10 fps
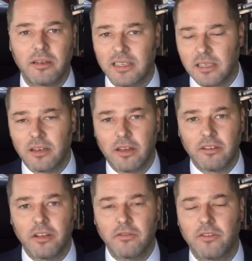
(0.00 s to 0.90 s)
That's how they
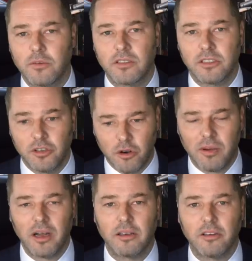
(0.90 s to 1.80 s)
have influenced your
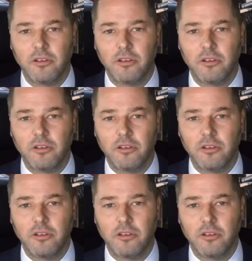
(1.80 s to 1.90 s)
mind.